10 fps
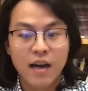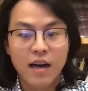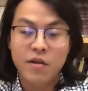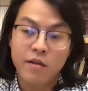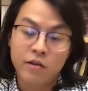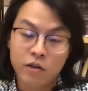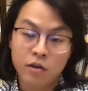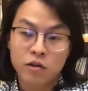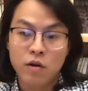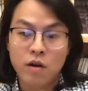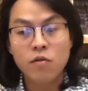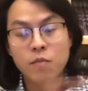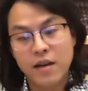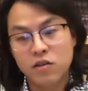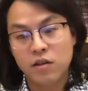Um, and there's also other
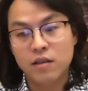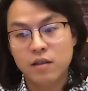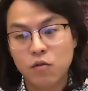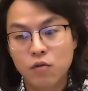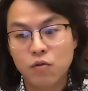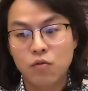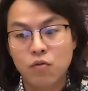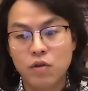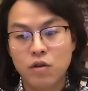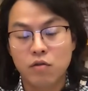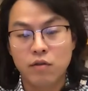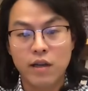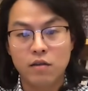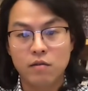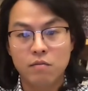patients who, you know,
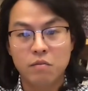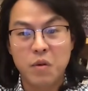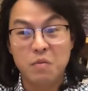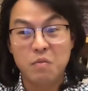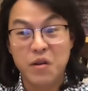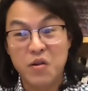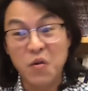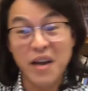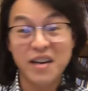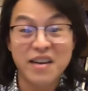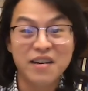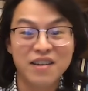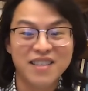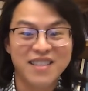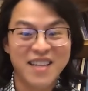they they they don't like
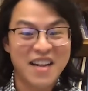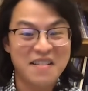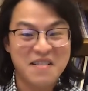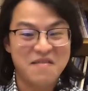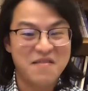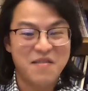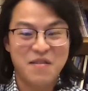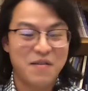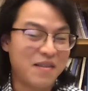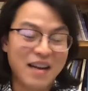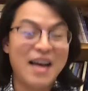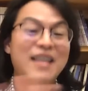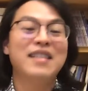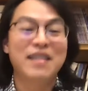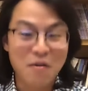needles, and they the, the
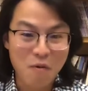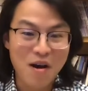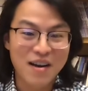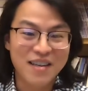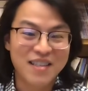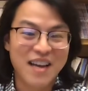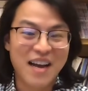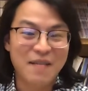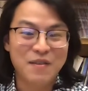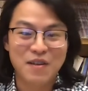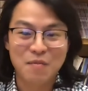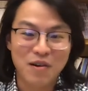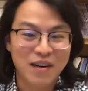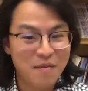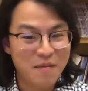last thing they want is to have
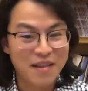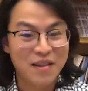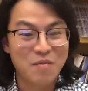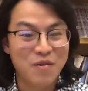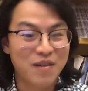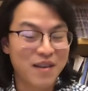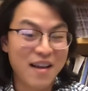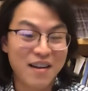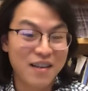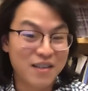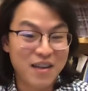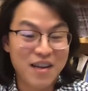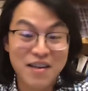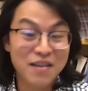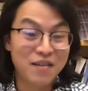someone come at them with a,
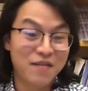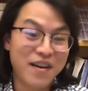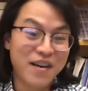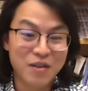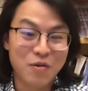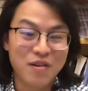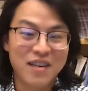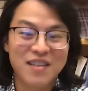a needle of any sort.